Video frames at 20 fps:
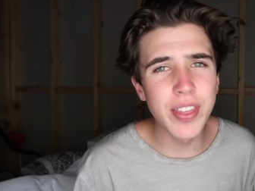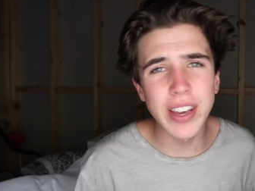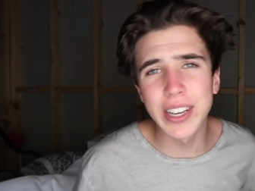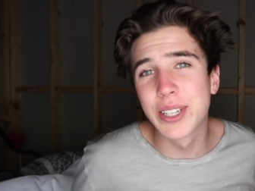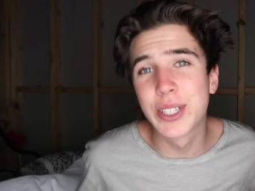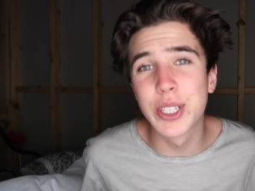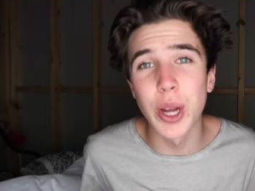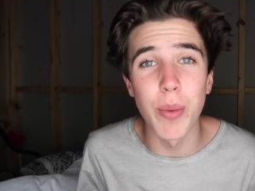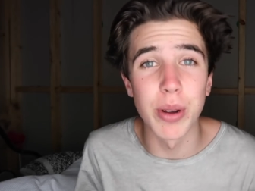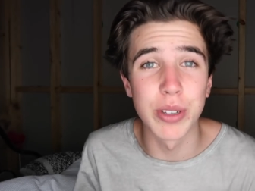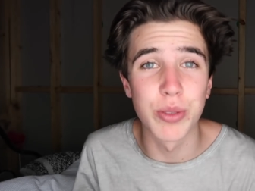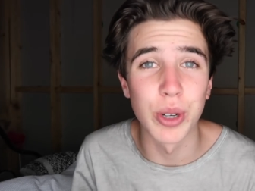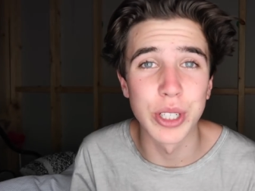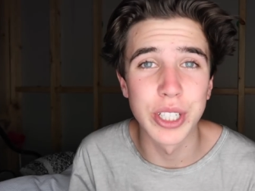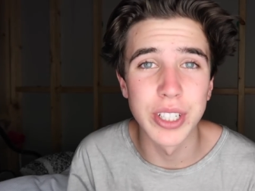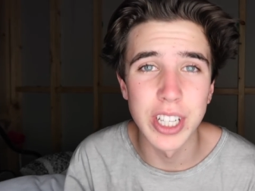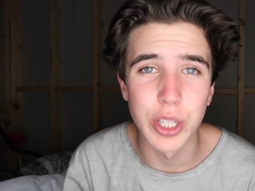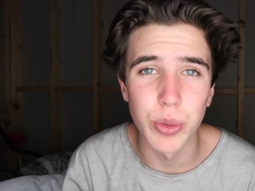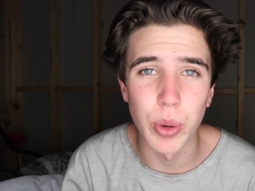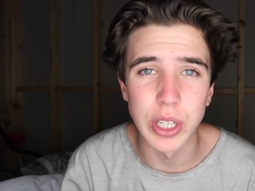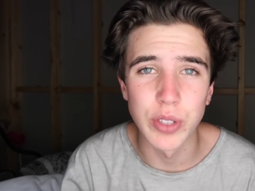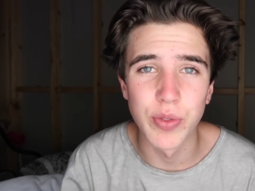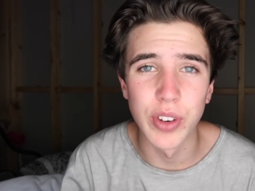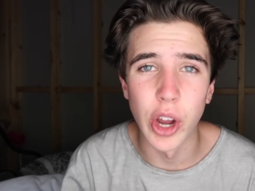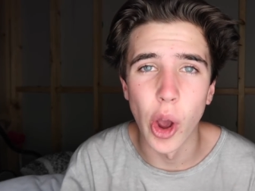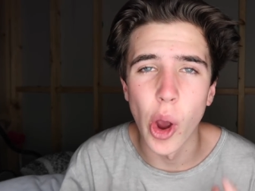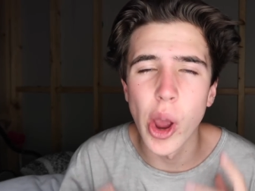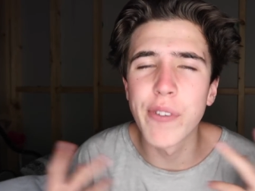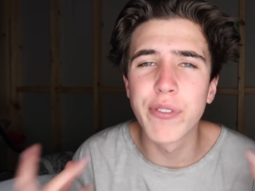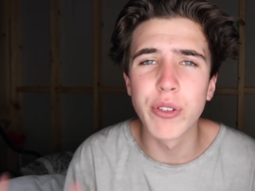Thank you so much for watching this week's
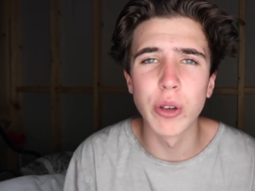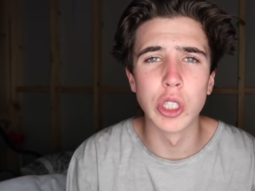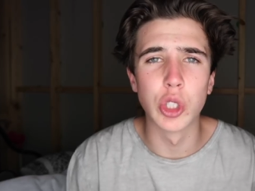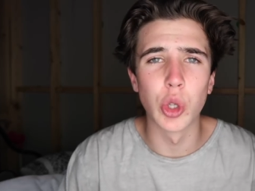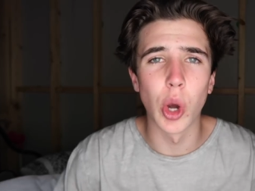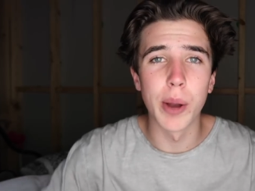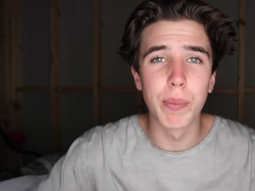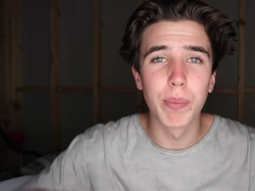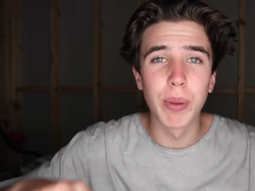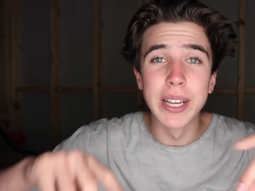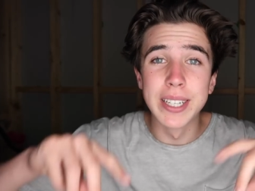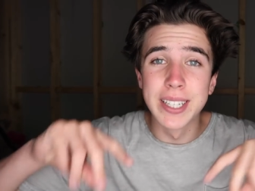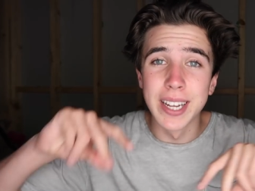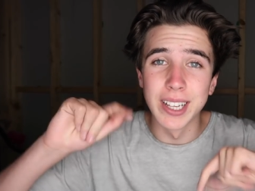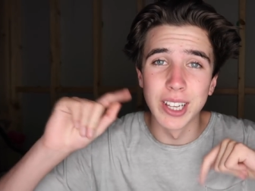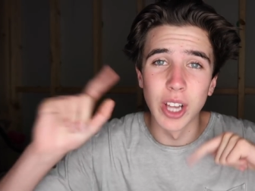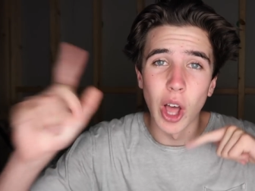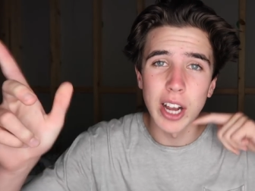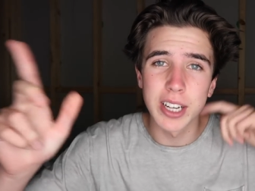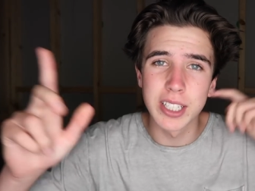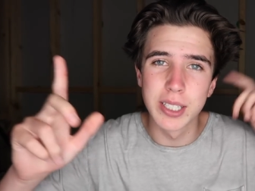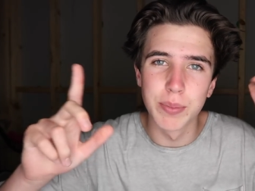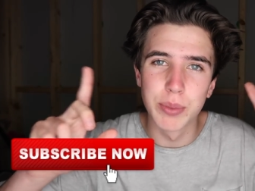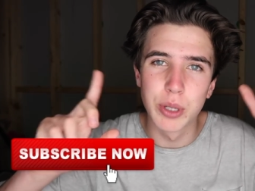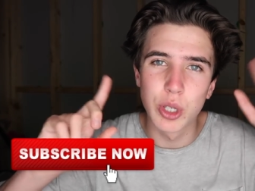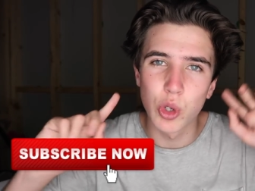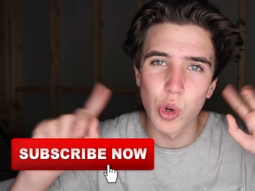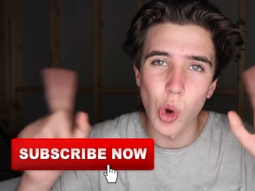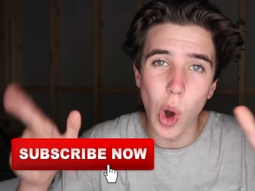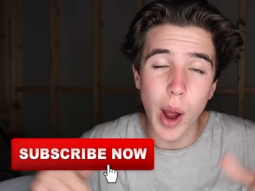video. If you enjoyed, please hit like,
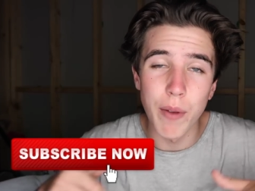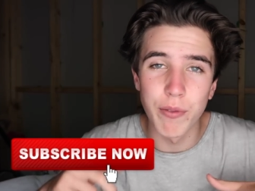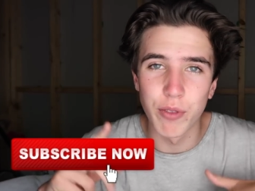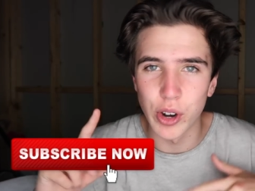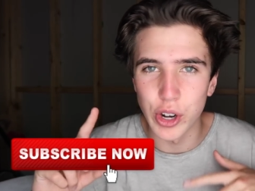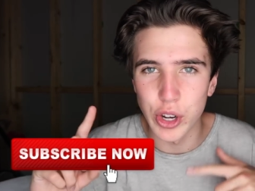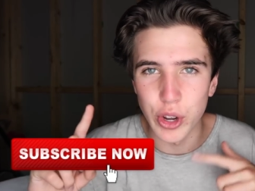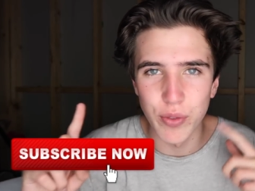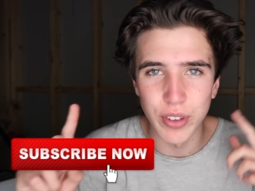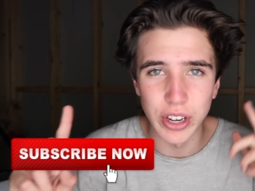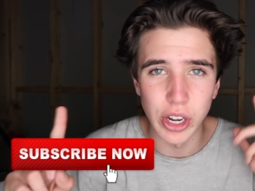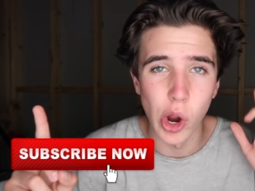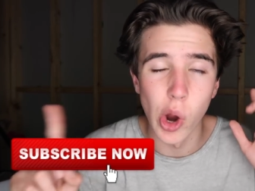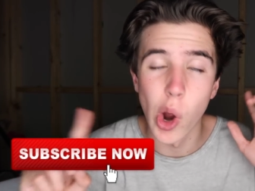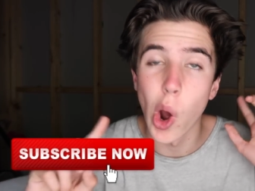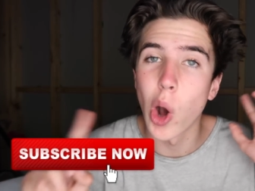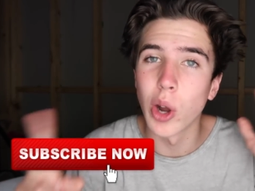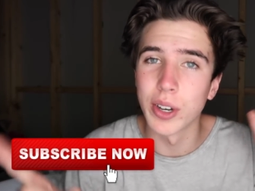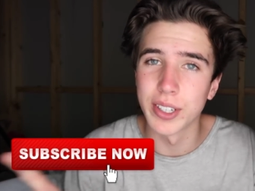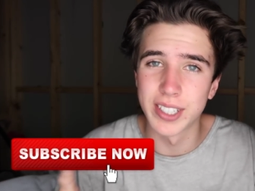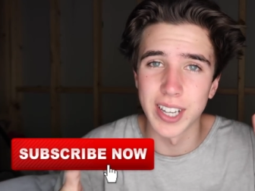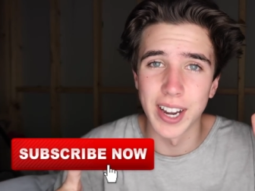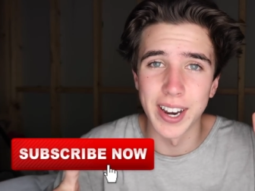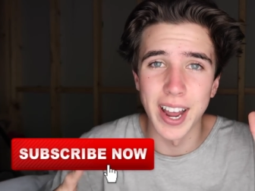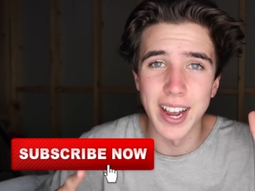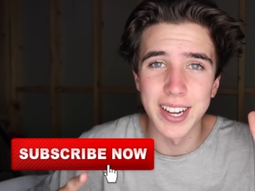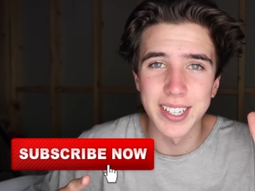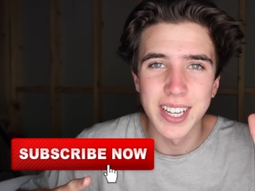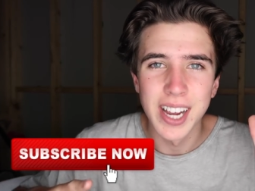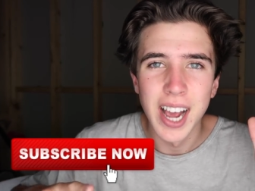subscribe for a new video on
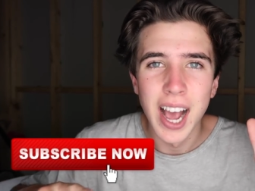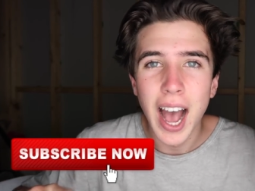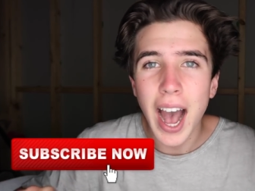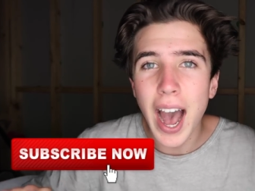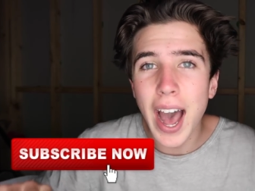Sundays.